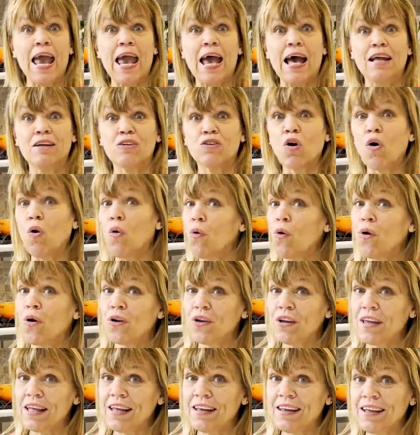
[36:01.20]
add
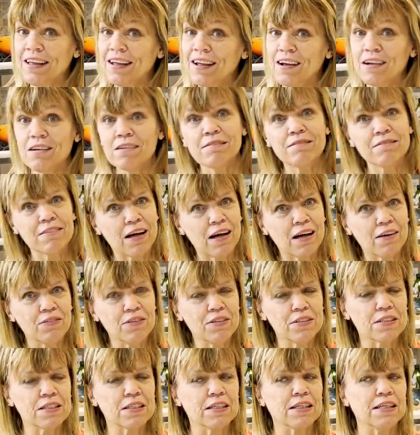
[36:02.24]
corn in here,
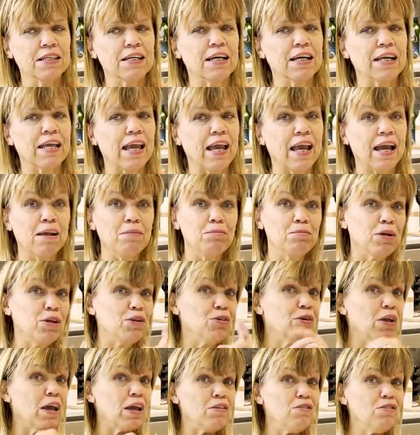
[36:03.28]
obviously a can, but
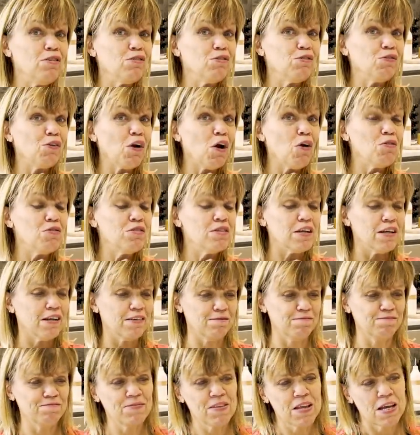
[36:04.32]
you can use
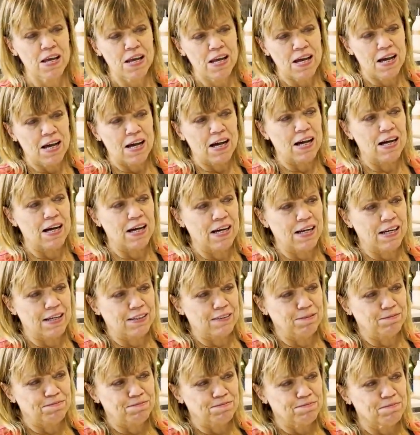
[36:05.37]
frozen.
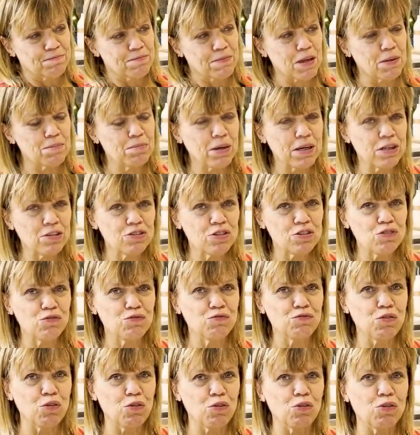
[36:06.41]
But it's just
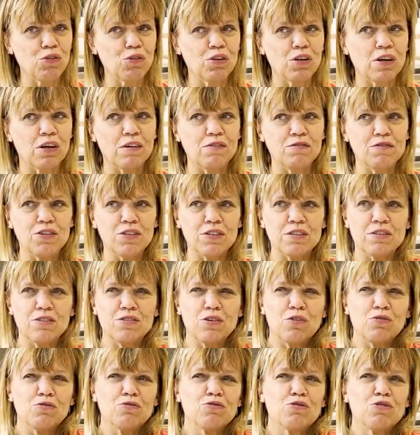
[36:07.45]
full of just
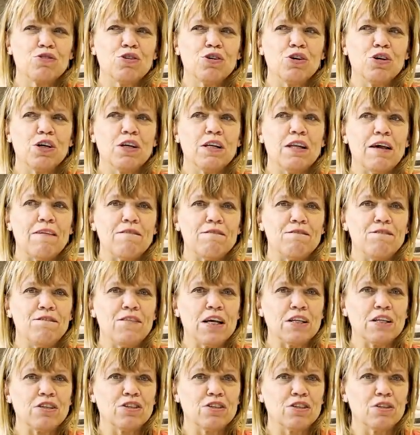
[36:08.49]
those good
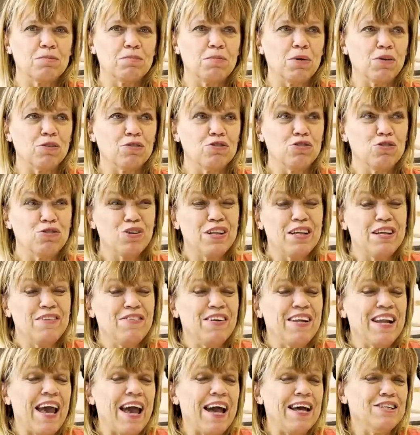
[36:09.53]
vegetables. You could
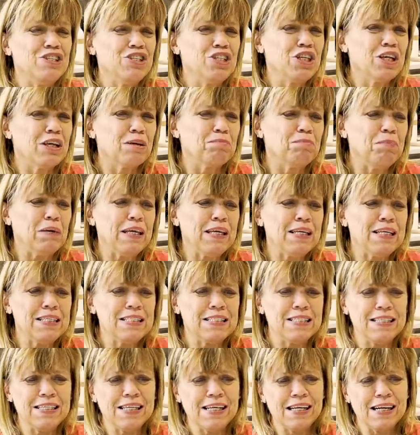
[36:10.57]
even add chickpeas
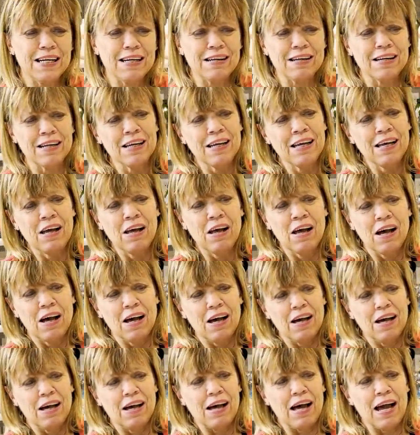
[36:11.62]
in here.
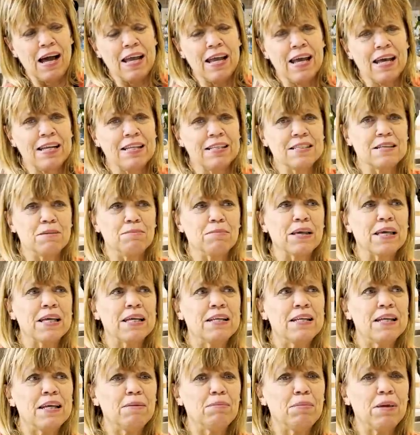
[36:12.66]
I added some
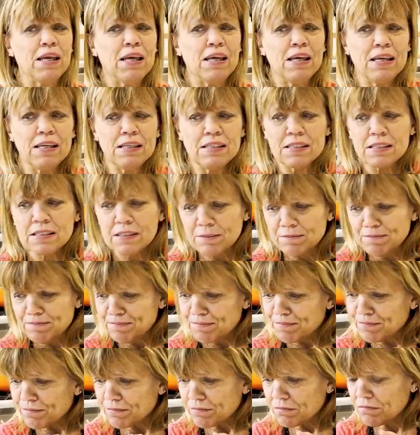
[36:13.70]
kidney beans,
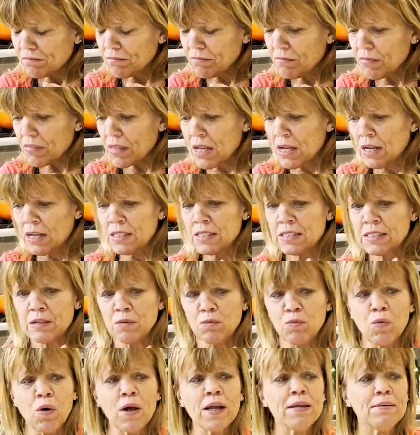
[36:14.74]

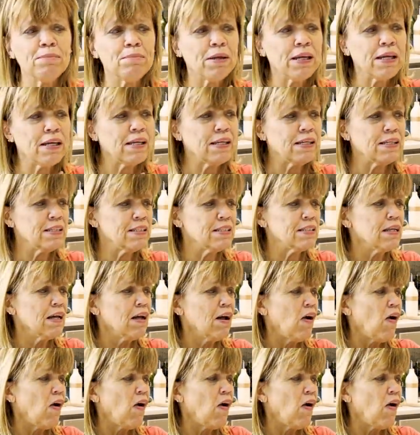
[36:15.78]
some white beans,